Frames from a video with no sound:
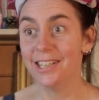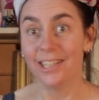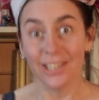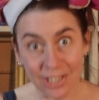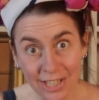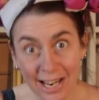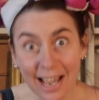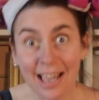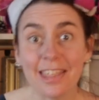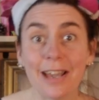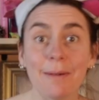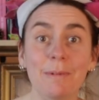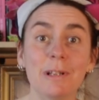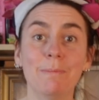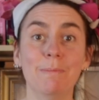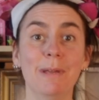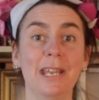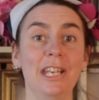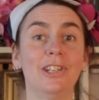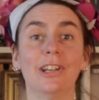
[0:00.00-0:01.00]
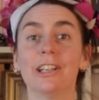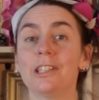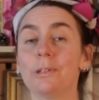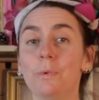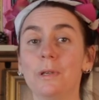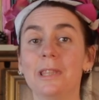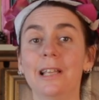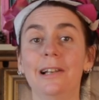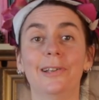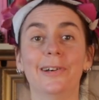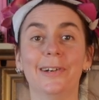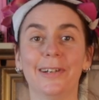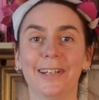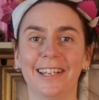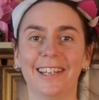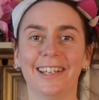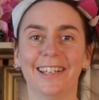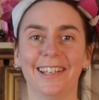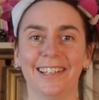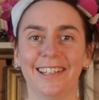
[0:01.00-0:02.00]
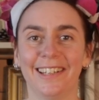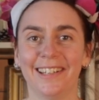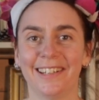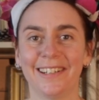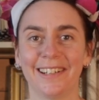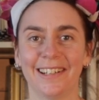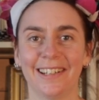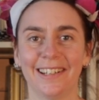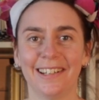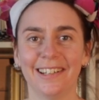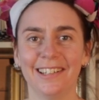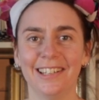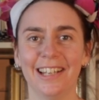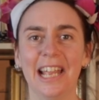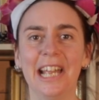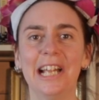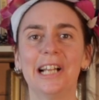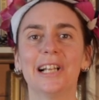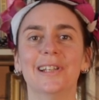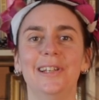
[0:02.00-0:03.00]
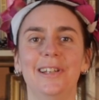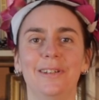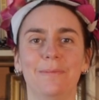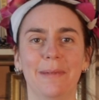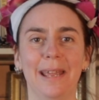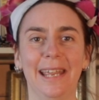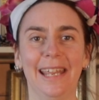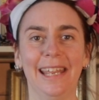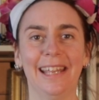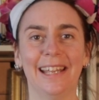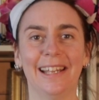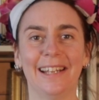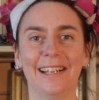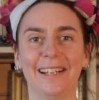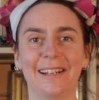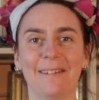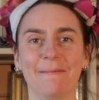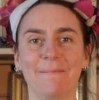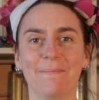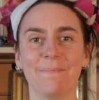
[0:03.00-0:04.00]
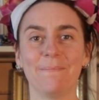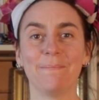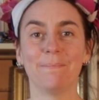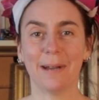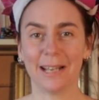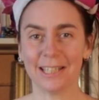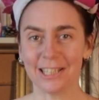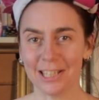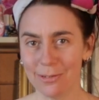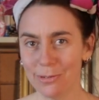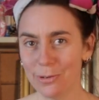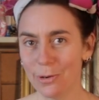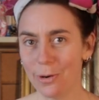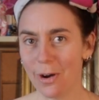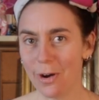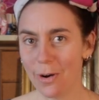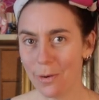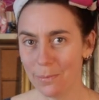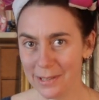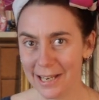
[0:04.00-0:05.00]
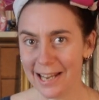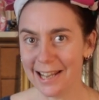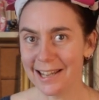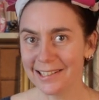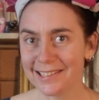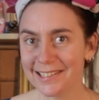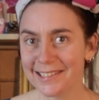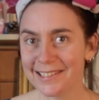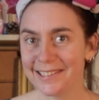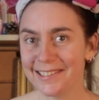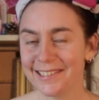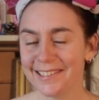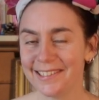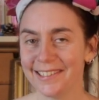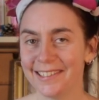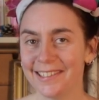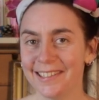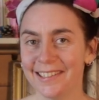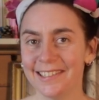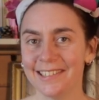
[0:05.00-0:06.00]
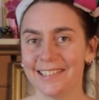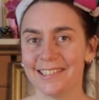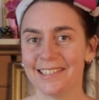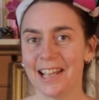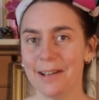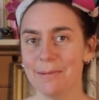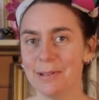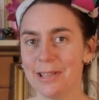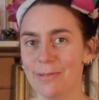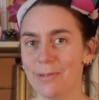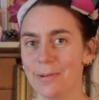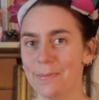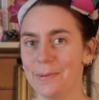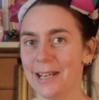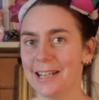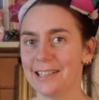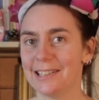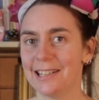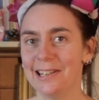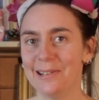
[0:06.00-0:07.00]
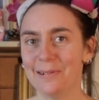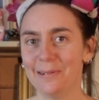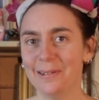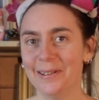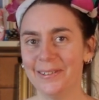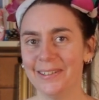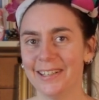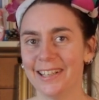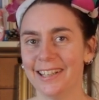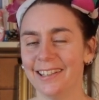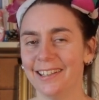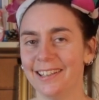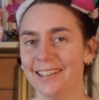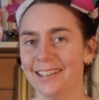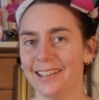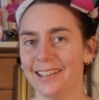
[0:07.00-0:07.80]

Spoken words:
Share that with me, just with a look. Include me. Back to your object. Stay with your object a little longer.